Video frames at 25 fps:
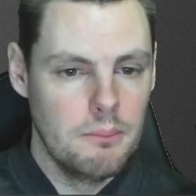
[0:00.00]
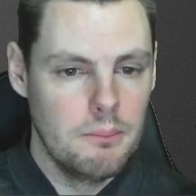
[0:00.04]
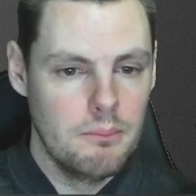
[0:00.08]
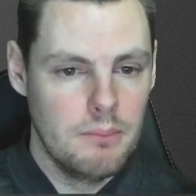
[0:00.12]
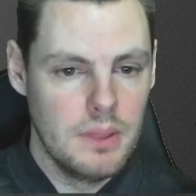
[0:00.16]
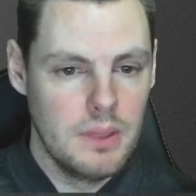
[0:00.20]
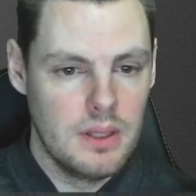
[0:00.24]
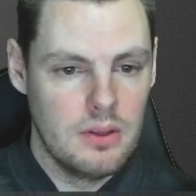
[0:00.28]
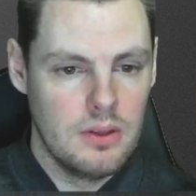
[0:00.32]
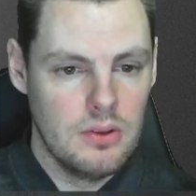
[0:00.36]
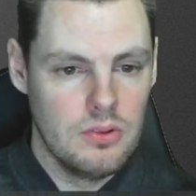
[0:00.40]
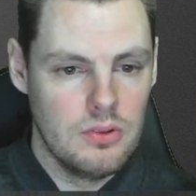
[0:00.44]

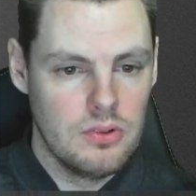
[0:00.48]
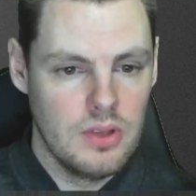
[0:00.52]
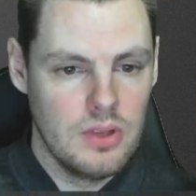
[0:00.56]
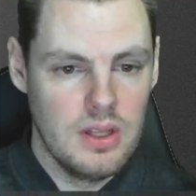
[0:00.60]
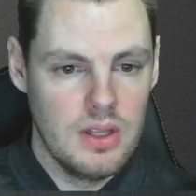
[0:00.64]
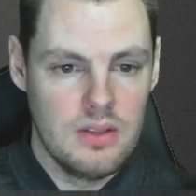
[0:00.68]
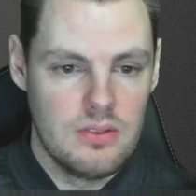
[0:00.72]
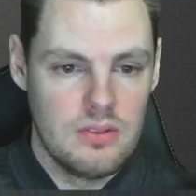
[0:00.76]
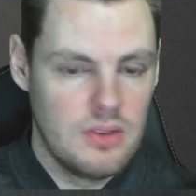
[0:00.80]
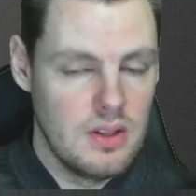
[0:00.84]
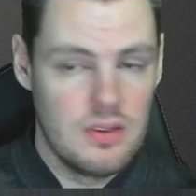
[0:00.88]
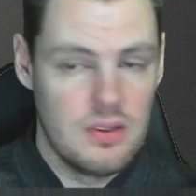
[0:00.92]
because
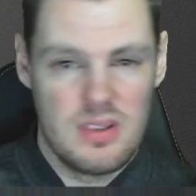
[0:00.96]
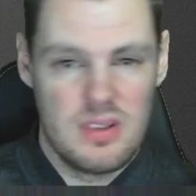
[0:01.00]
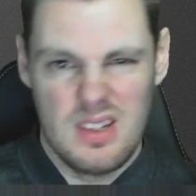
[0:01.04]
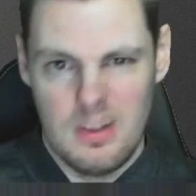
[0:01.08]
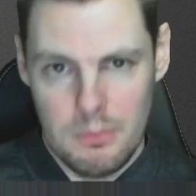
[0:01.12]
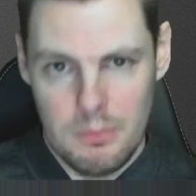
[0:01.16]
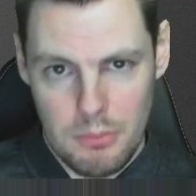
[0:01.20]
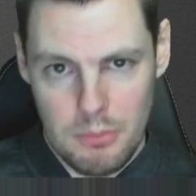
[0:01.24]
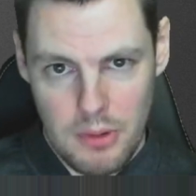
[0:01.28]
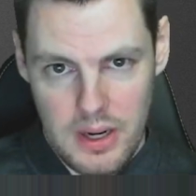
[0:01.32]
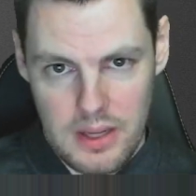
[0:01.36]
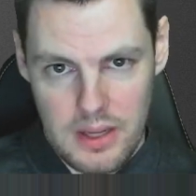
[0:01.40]
it's going
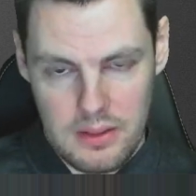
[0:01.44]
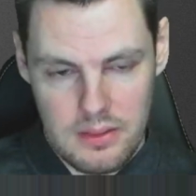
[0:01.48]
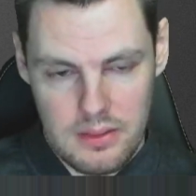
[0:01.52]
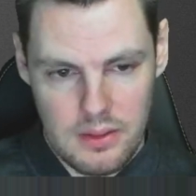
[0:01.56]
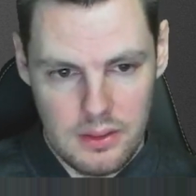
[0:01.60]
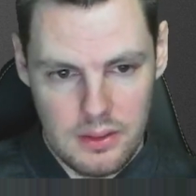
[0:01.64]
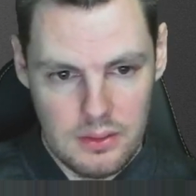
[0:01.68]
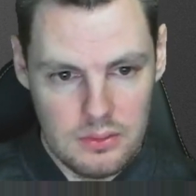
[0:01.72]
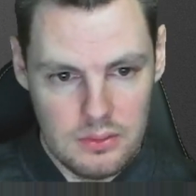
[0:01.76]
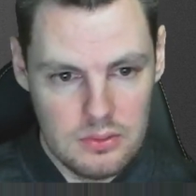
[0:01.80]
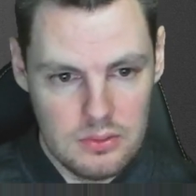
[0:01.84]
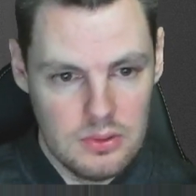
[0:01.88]
to break
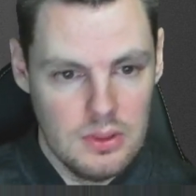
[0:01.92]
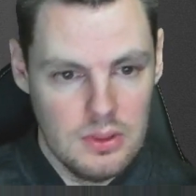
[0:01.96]
things.